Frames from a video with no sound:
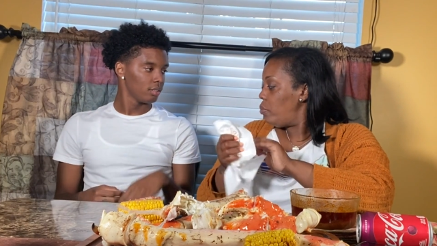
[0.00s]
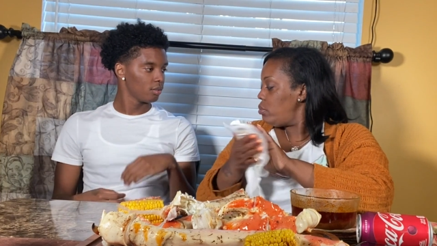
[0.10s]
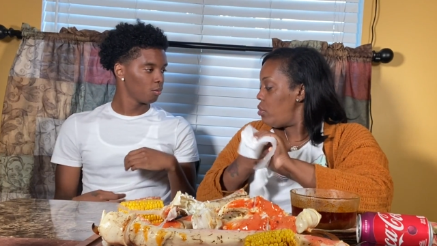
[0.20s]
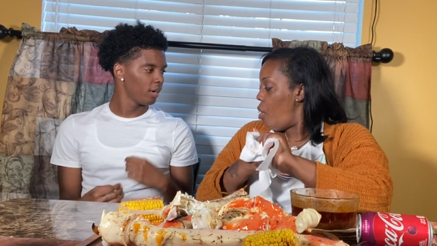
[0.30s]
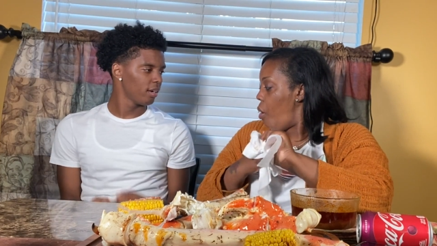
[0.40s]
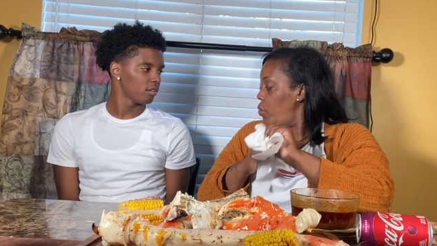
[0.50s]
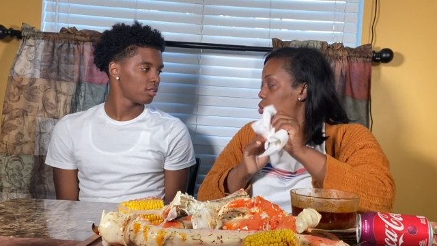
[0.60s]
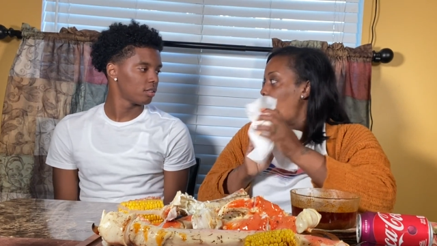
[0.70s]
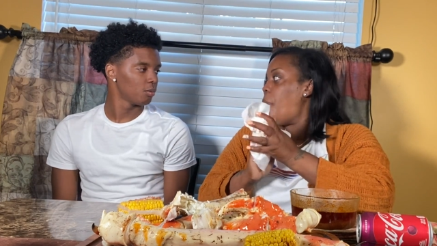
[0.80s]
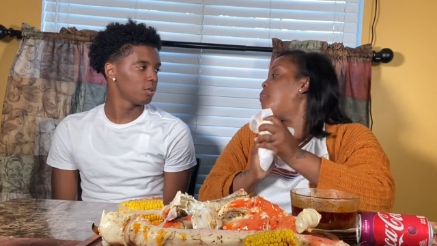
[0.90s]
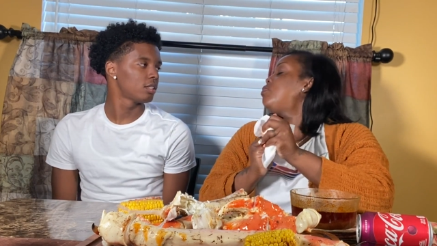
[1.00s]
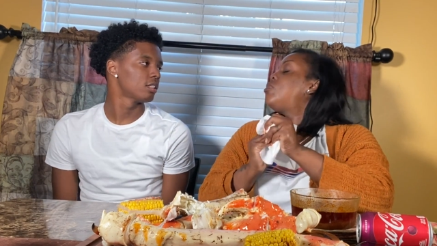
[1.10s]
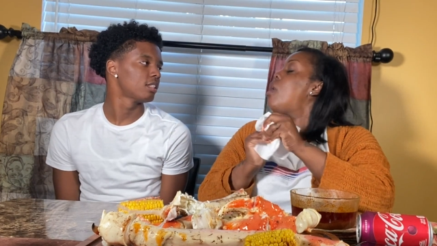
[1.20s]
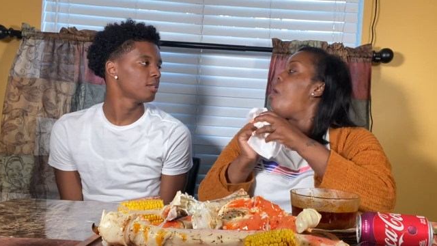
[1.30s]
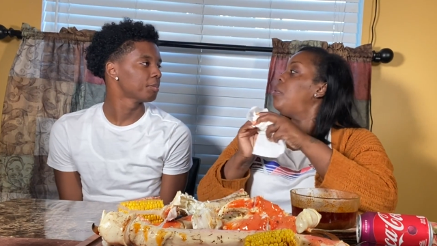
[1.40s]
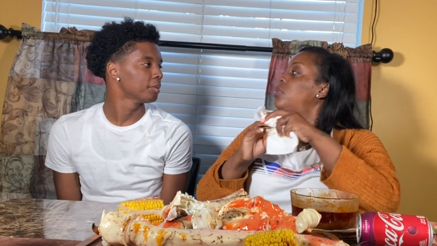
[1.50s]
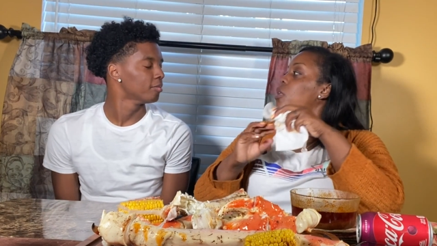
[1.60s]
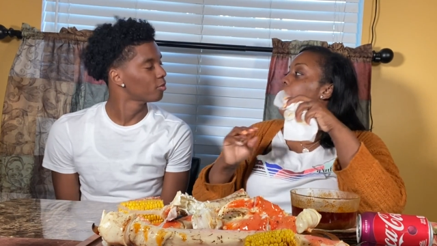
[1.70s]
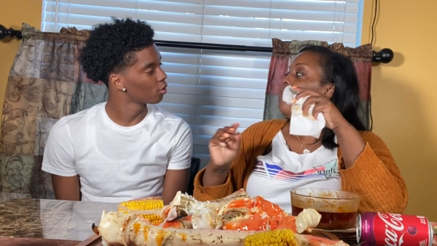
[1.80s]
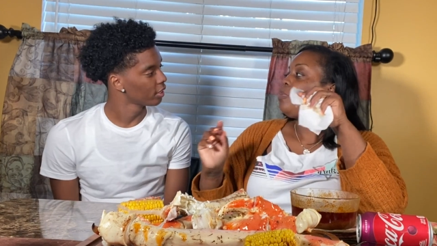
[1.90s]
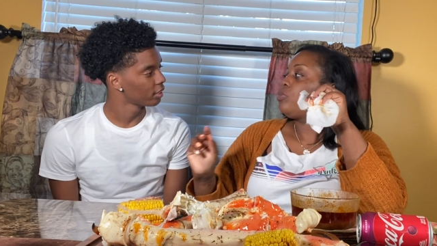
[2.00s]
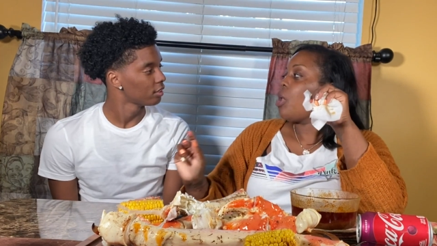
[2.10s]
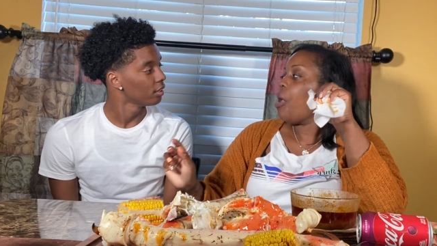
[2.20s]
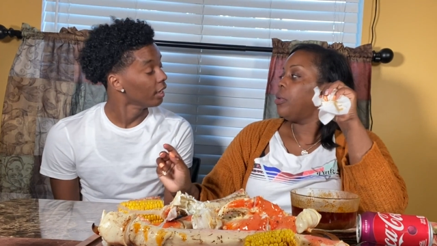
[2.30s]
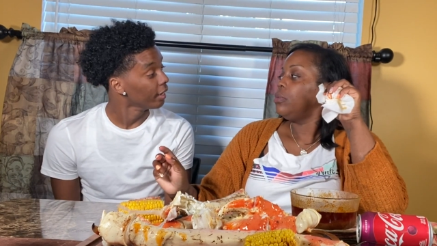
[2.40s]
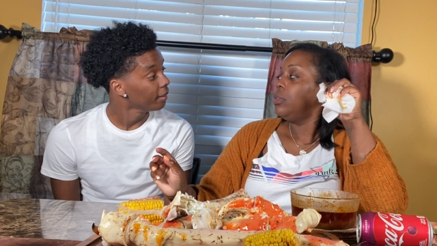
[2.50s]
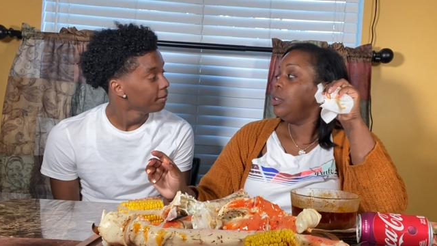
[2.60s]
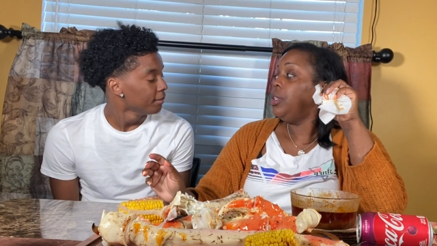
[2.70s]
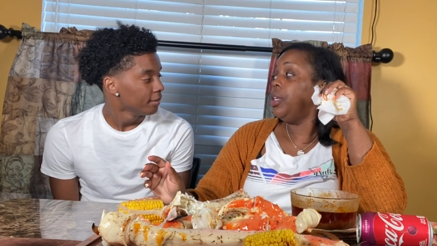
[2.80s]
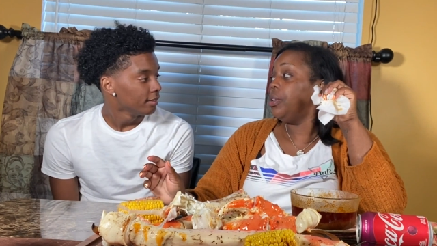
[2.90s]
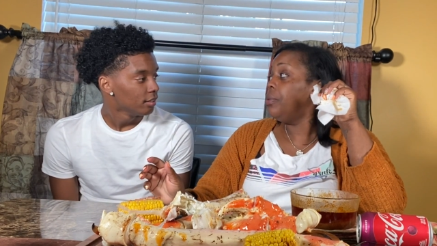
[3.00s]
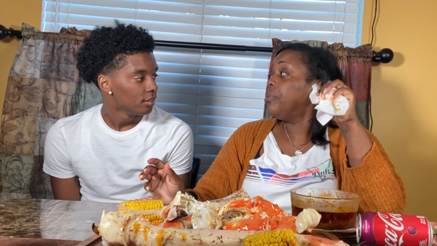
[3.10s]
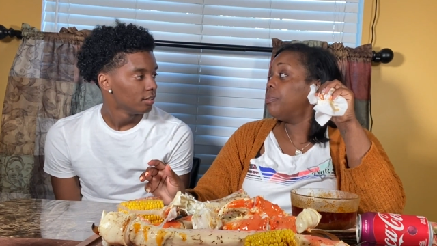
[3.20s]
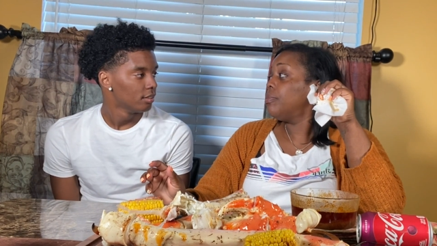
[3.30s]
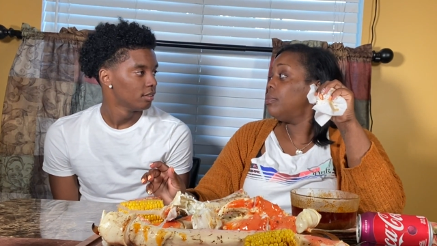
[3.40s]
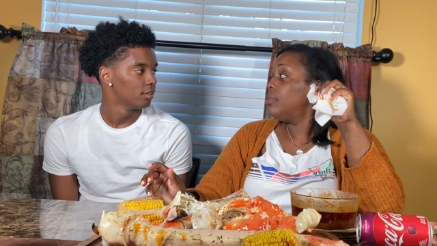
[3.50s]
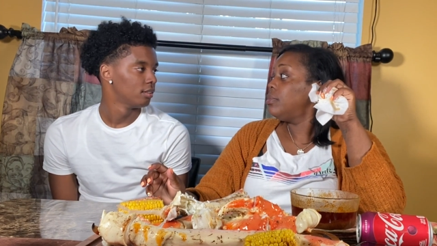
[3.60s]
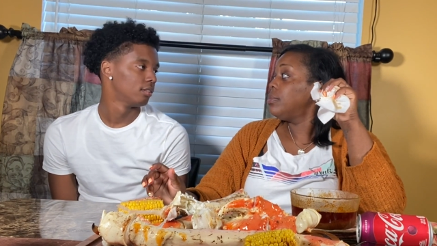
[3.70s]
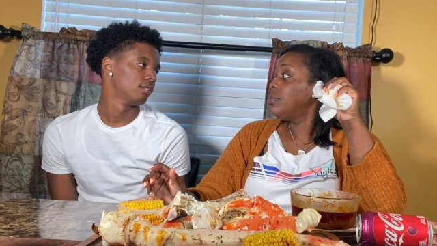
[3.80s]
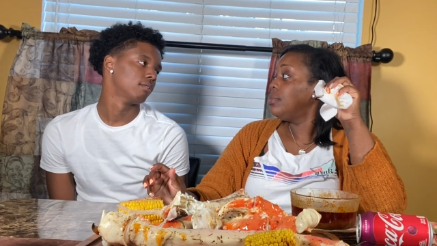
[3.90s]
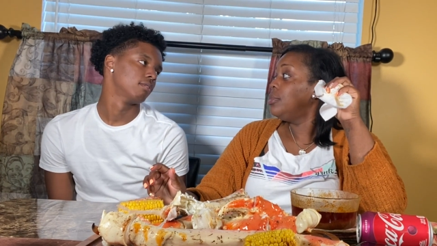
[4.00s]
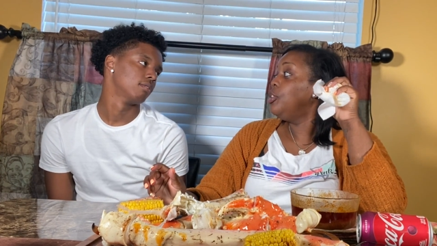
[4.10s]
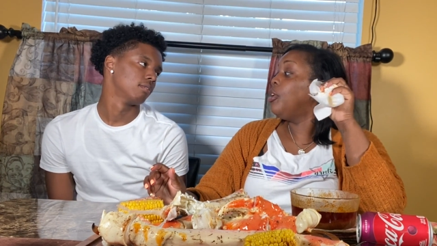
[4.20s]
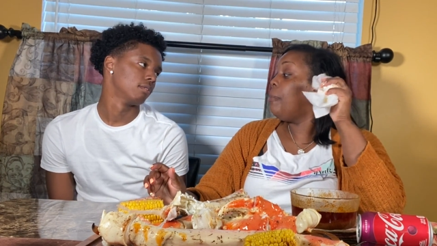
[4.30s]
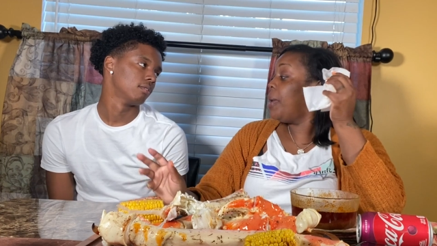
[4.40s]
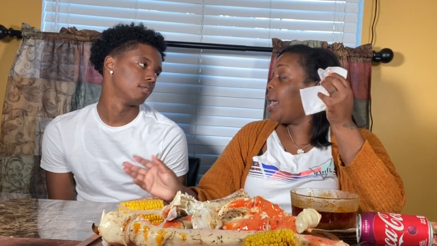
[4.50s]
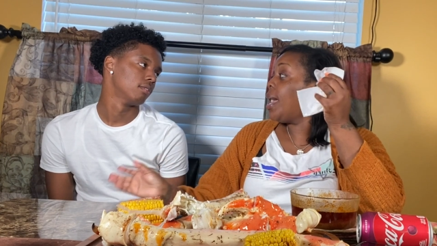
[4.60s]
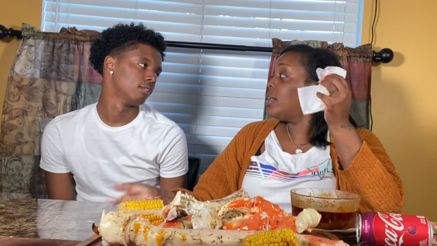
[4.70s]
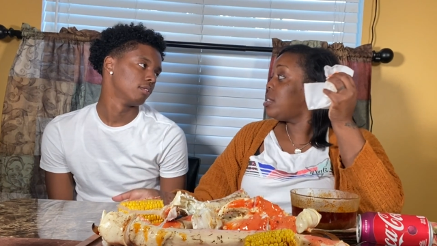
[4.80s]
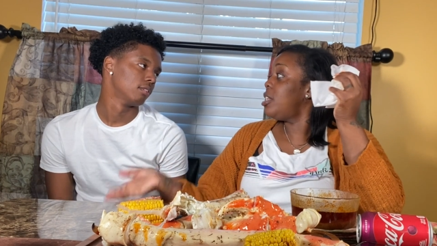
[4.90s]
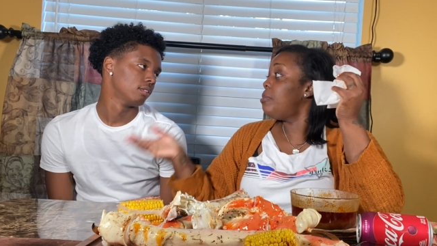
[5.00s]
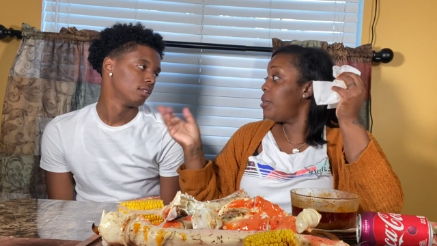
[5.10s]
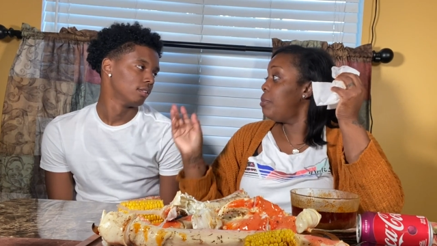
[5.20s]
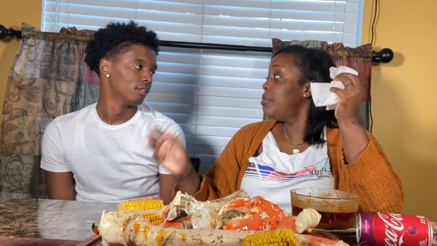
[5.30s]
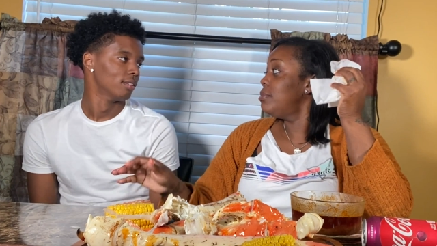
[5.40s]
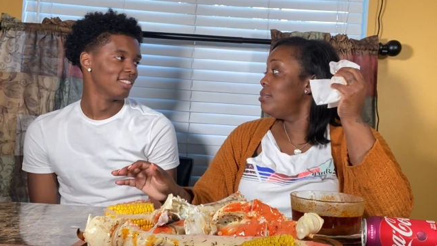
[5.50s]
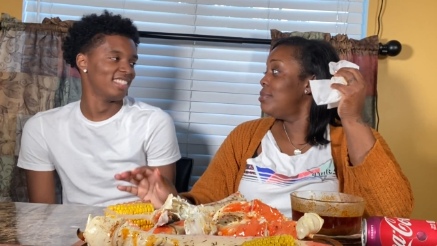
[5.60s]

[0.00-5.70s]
Speaker 1: what else? What's the symptom for S T D? You, you a big ass symptom.